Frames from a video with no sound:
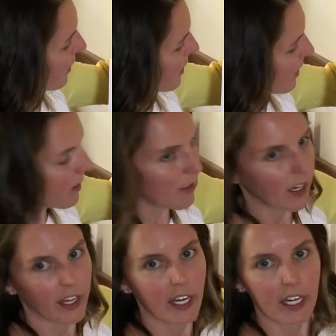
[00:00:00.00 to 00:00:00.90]
This is
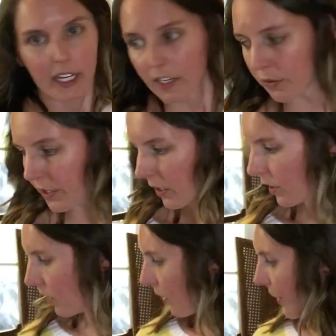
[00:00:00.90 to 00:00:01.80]
kind of hanging out
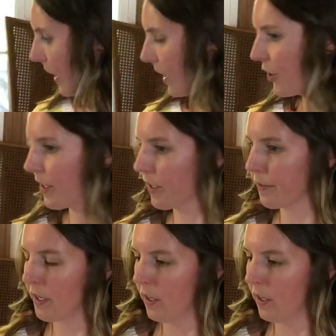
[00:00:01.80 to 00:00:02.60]
on the edge there.